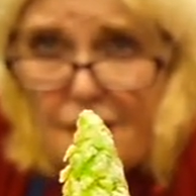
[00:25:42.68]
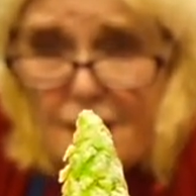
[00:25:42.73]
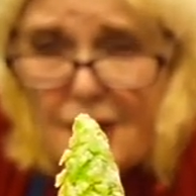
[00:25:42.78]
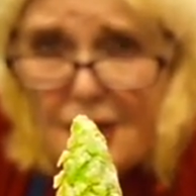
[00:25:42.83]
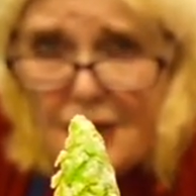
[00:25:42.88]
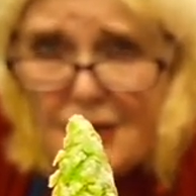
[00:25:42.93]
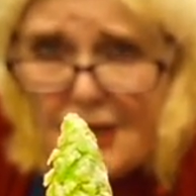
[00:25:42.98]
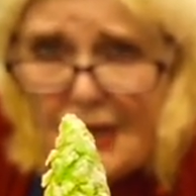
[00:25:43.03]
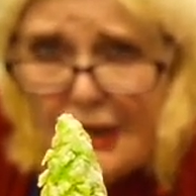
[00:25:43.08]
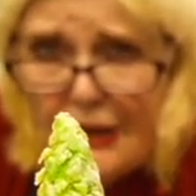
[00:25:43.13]

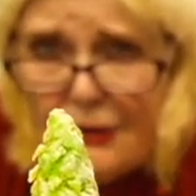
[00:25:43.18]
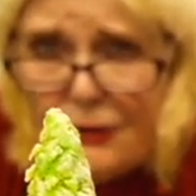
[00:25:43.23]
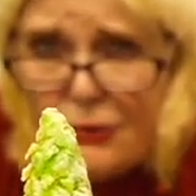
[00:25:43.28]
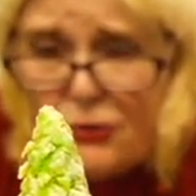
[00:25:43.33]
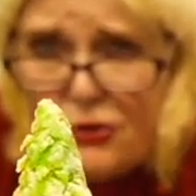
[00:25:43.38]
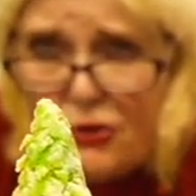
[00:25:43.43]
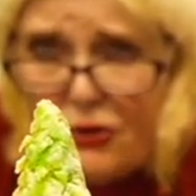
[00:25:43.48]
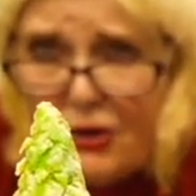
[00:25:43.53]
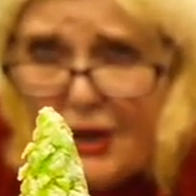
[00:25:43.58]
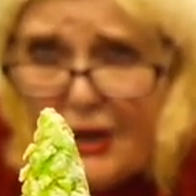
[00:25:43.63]
That's a little
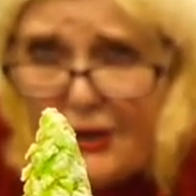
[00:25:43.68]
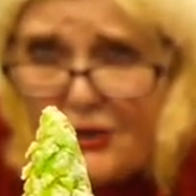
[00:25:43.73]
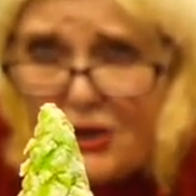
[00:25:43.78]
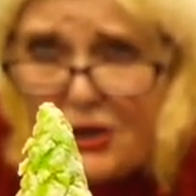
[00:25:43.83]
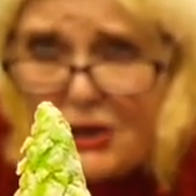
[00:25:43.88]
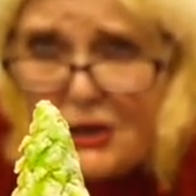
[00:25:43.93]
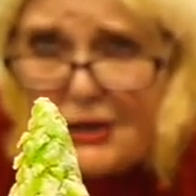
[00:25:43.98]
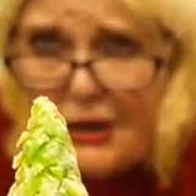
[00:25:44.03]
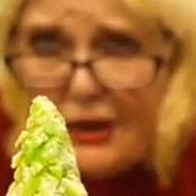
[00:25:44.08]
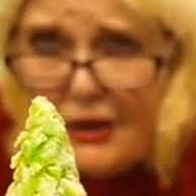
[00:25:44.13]
tree I
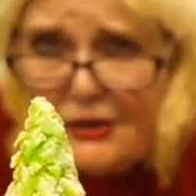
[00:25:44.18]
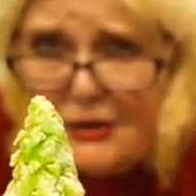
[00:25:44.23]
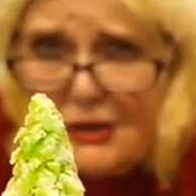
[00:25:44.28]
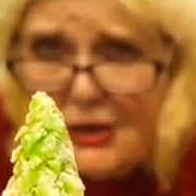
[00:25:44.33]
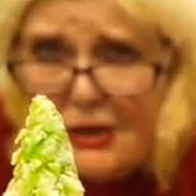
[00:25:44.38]
just done.